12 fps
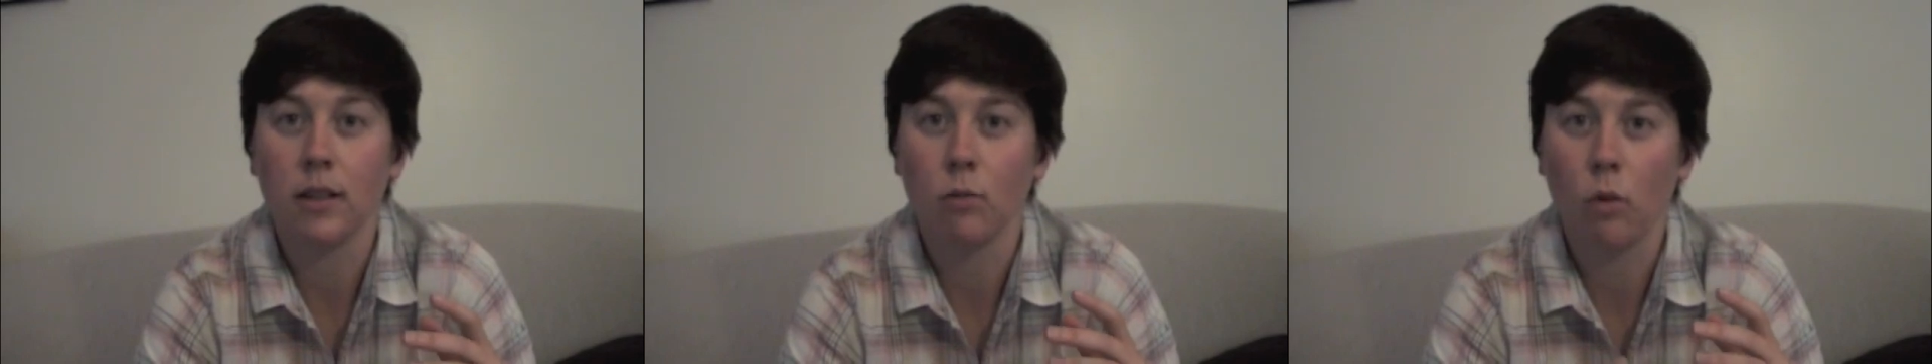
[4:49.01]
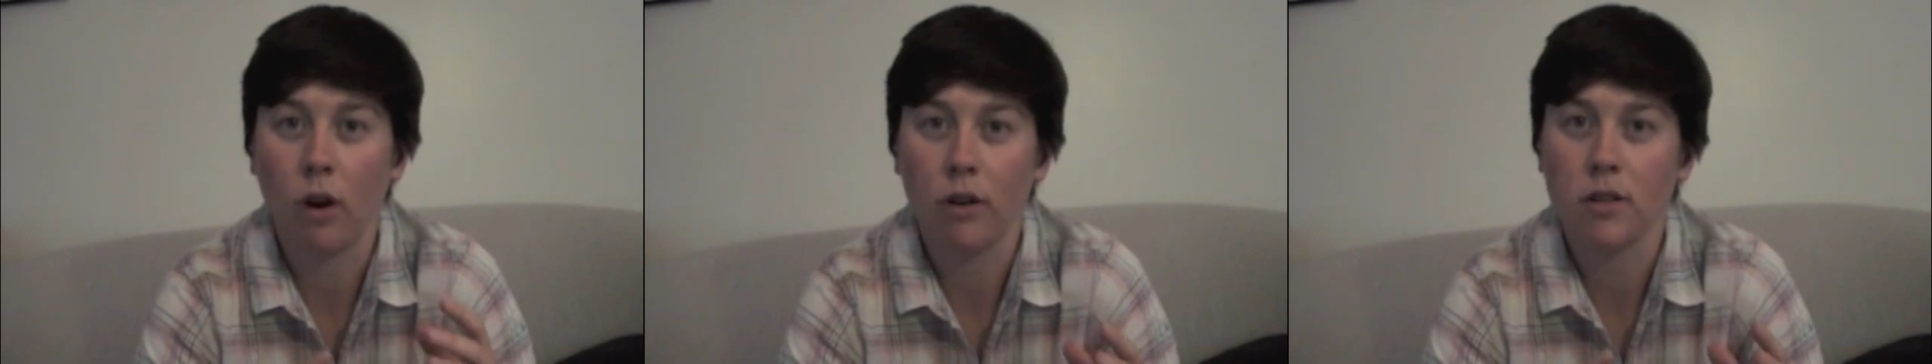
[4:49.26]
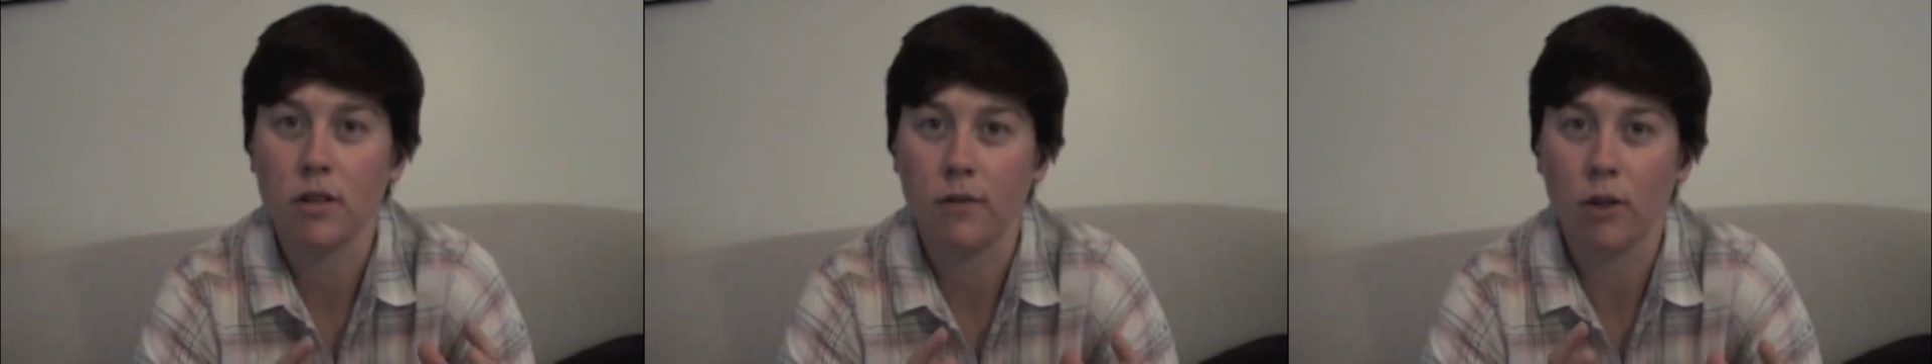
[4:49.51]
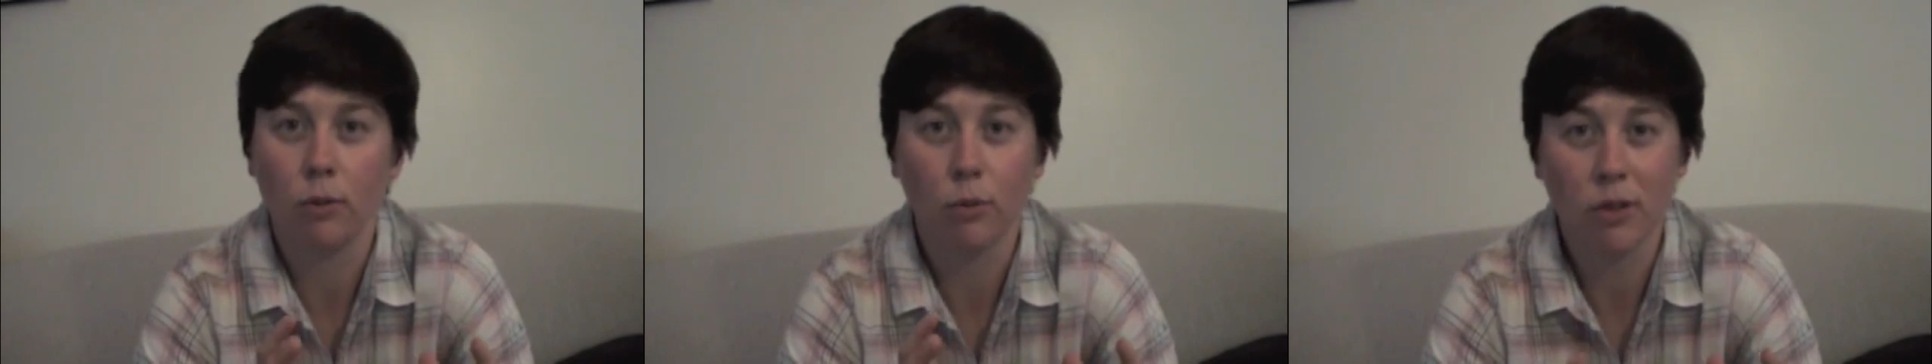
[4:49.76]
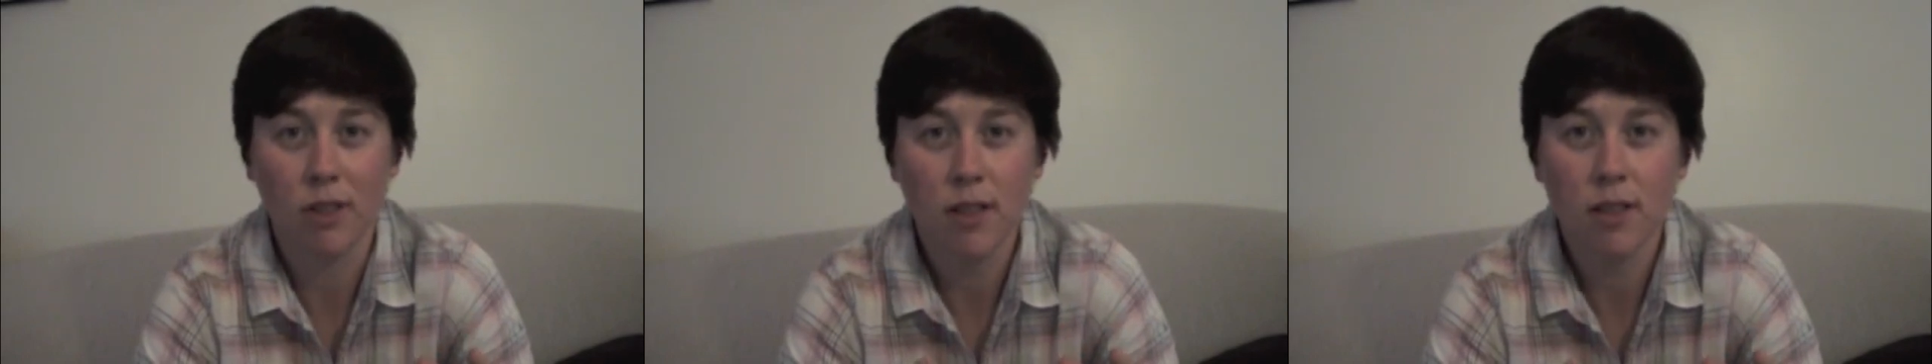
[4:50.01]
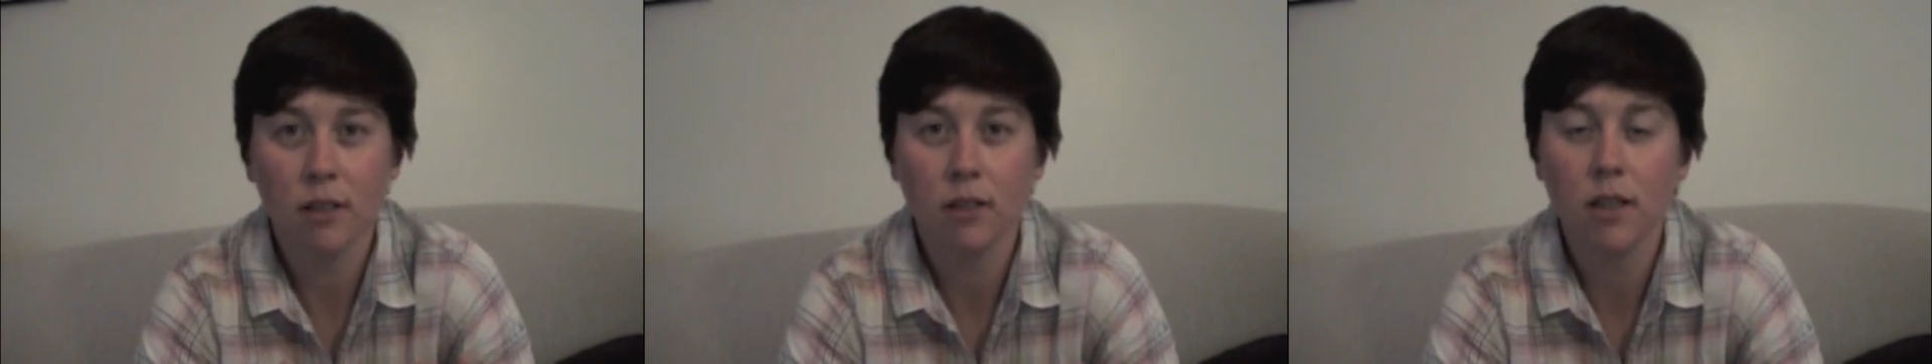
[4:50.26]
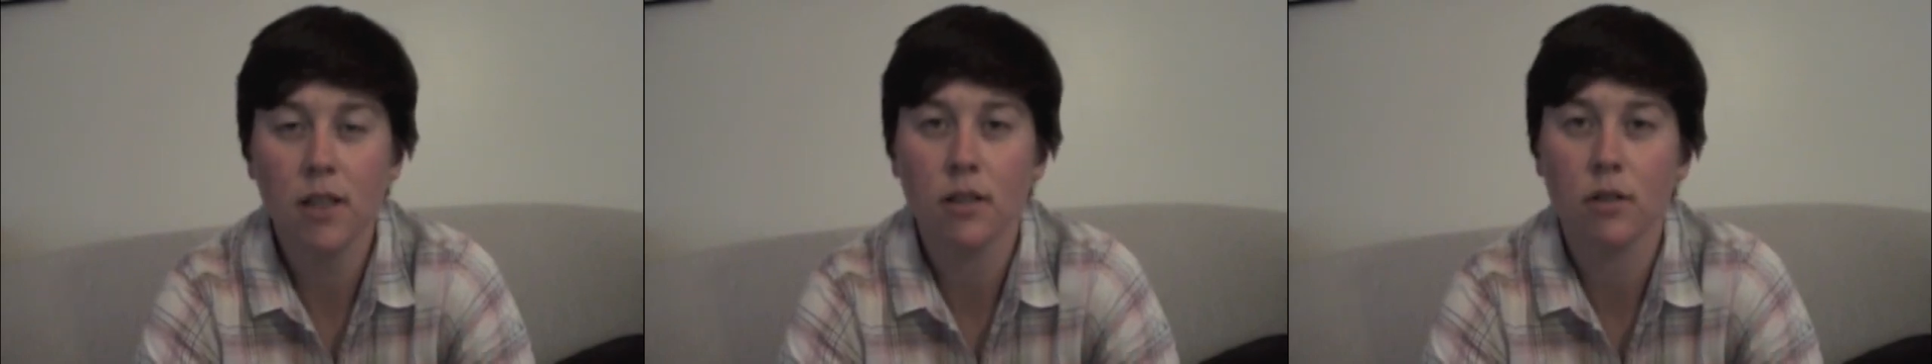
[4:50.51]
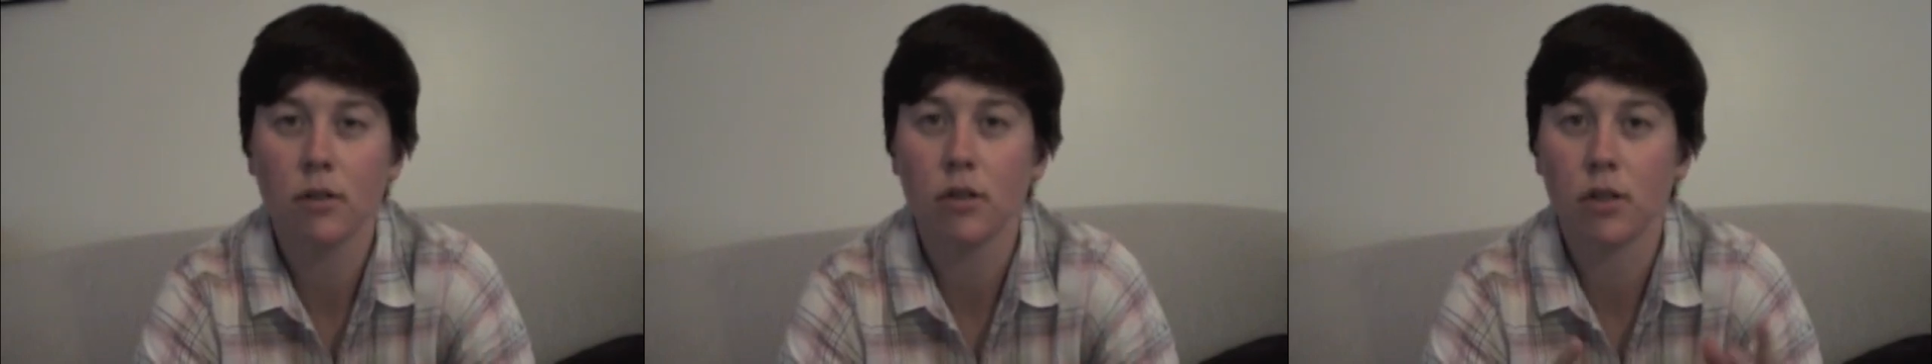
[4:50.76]
water is available seasonally,
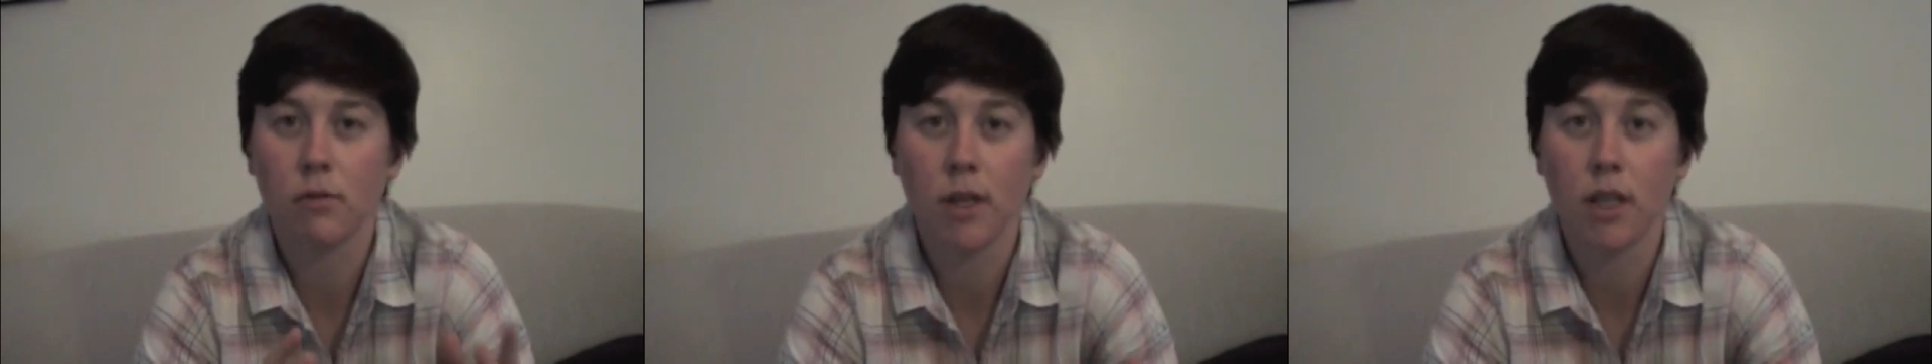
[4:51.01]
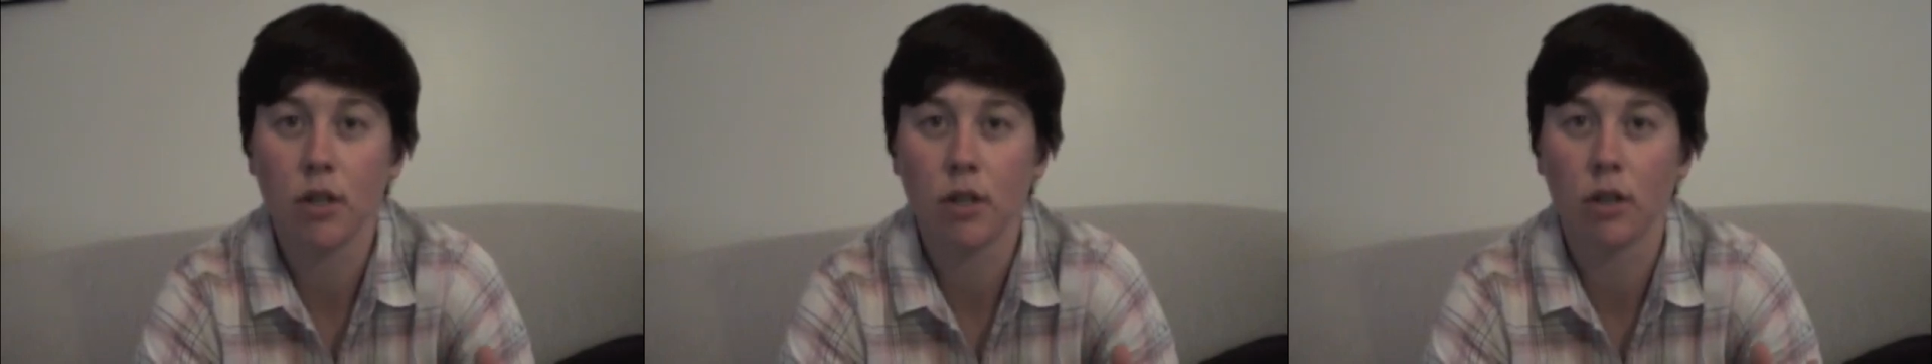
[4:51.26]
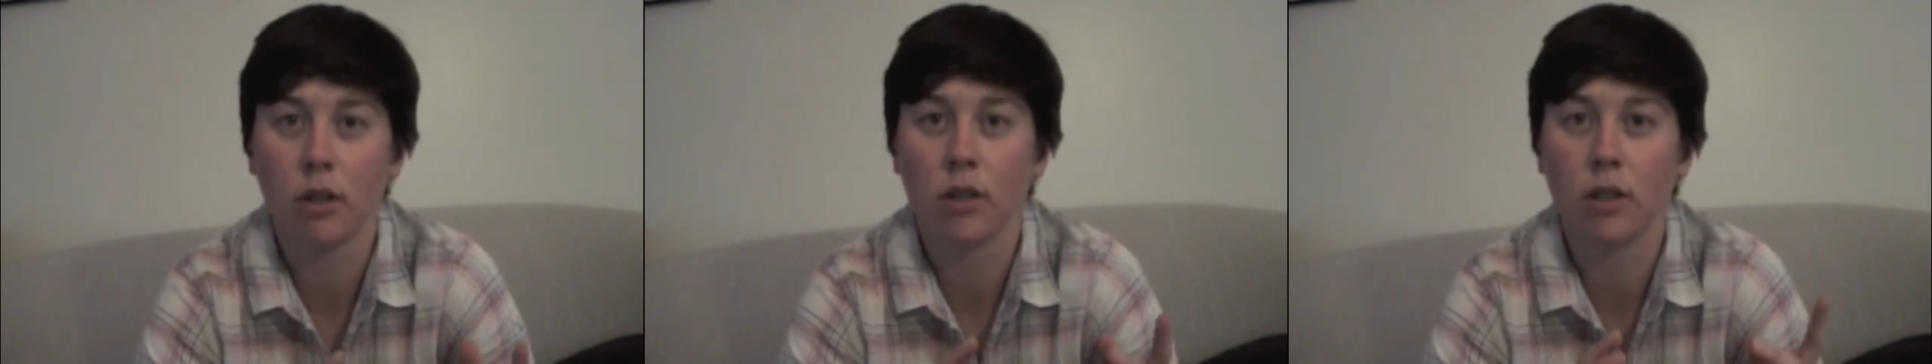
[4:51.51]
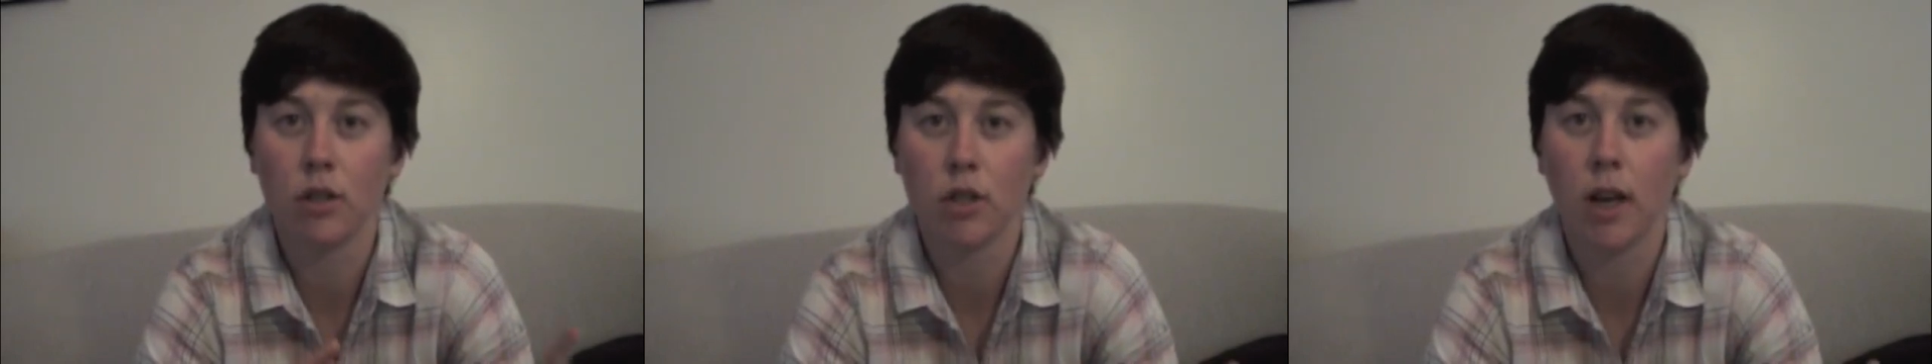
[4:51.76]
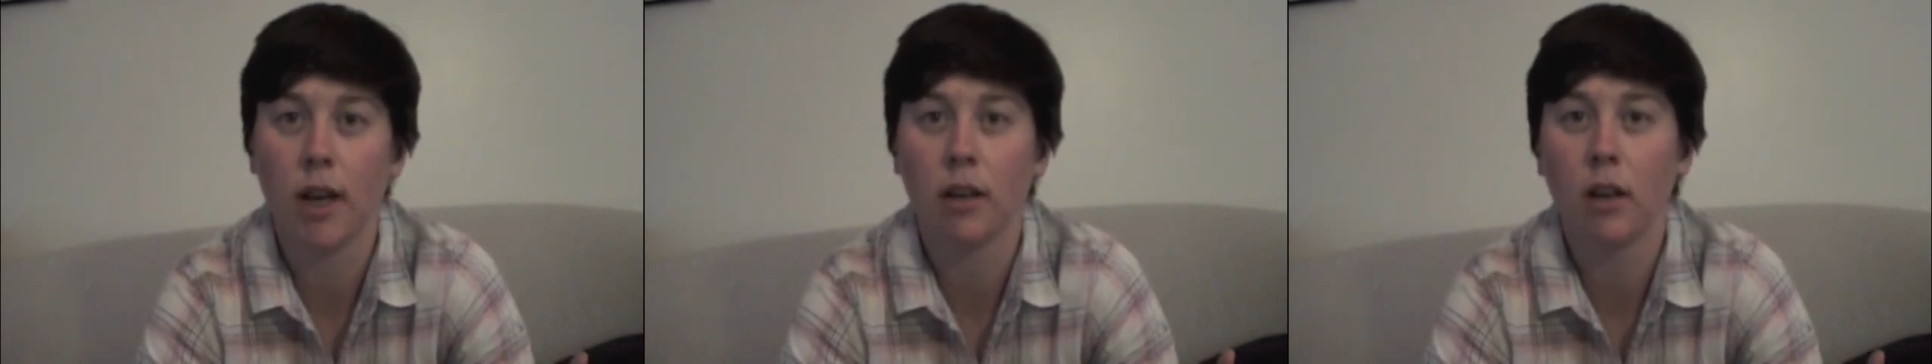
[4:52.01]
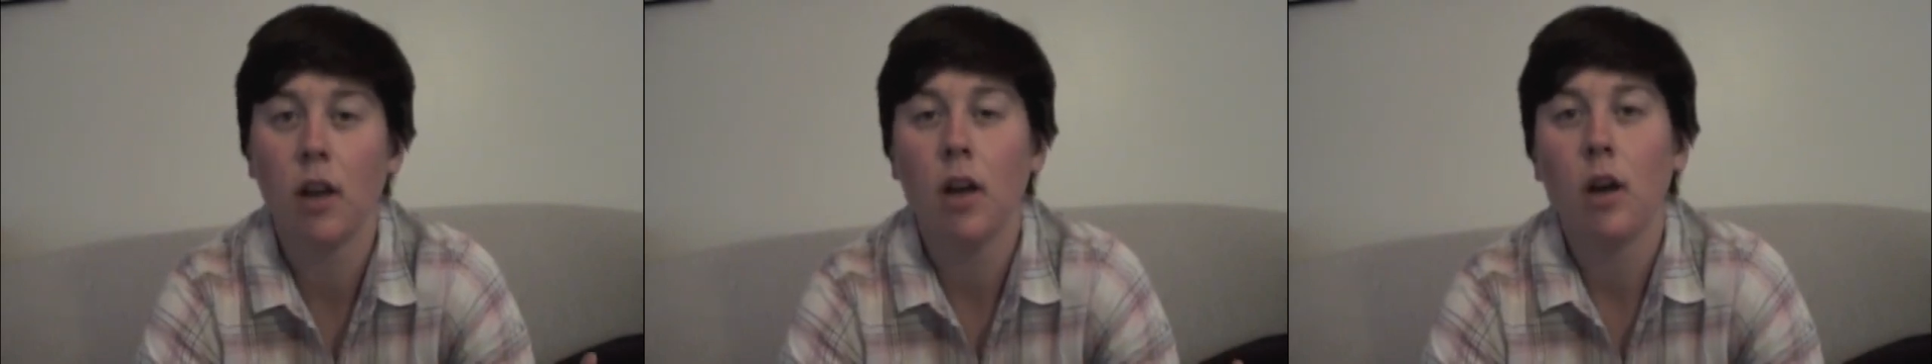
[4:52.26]
so just make sure to check